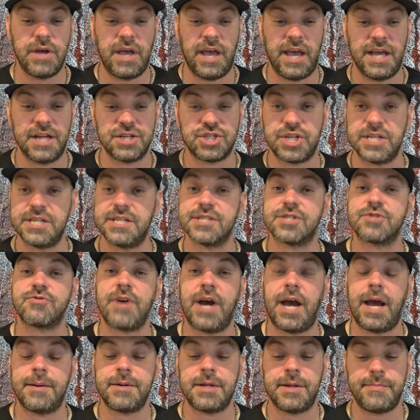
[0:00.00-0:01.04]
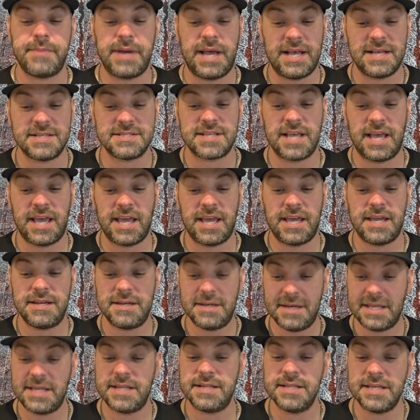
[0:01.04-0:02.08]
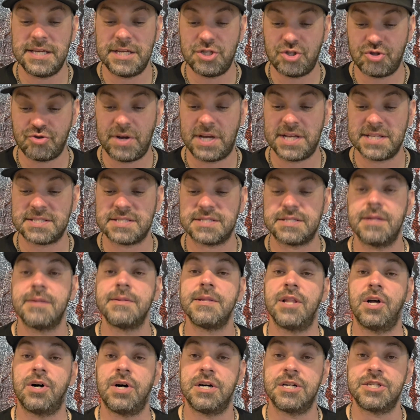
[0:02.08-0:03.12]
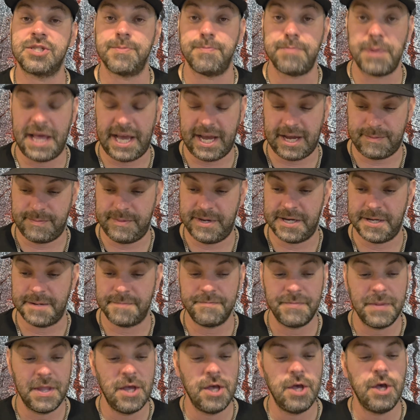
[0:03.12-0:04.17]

and she described him as a neatly dressed, large black man.